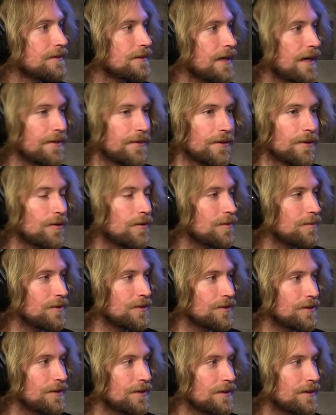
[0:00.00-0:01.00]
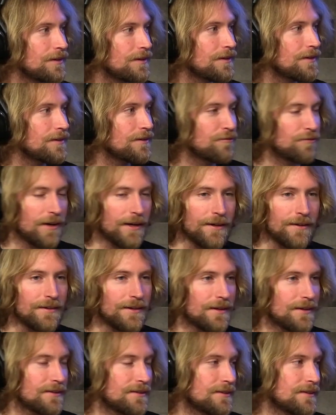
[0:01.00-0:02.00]
had their own music, fire
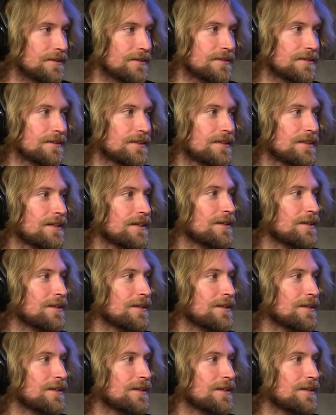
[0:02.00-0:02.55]
dances,